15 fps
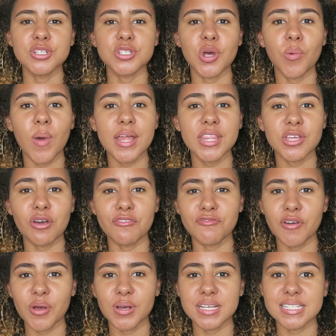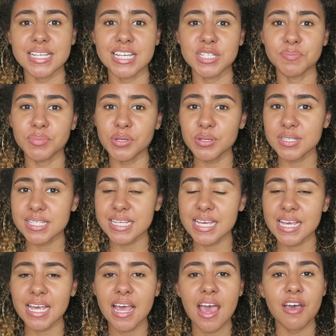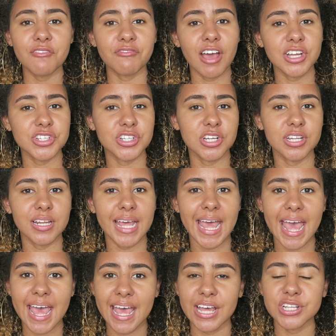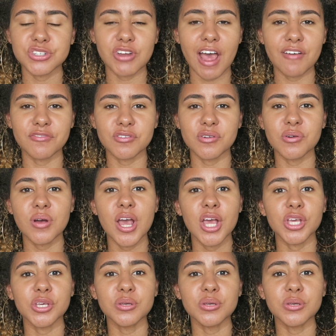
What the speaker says: So whether your focus is beauty, fashion, hair, travel,